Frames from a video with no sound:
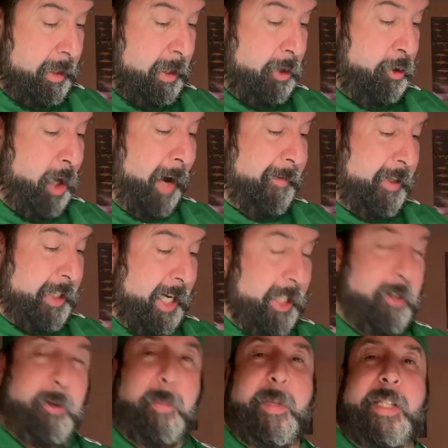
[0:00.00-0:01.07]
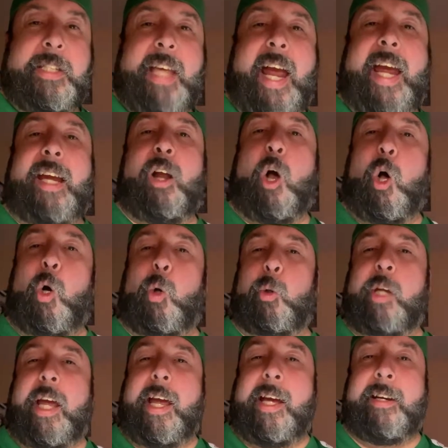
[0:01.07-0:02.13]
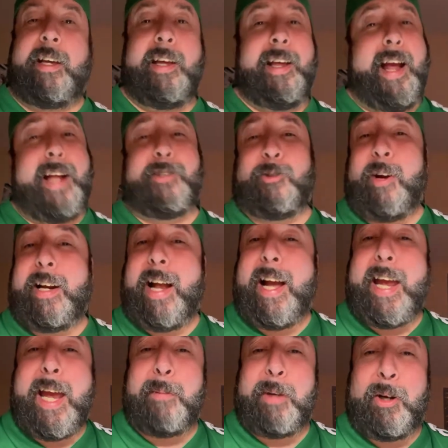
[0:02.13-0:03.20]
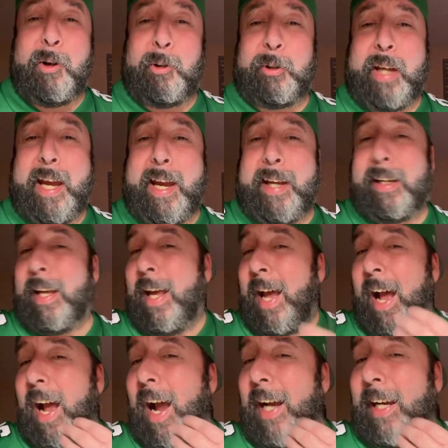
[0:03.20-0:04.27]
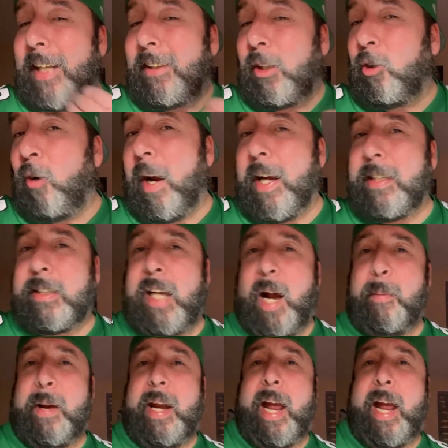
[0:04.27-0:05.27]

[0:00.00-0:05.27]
Travis Ingram is saying old head. That's right, I am an old head. I got the grays coming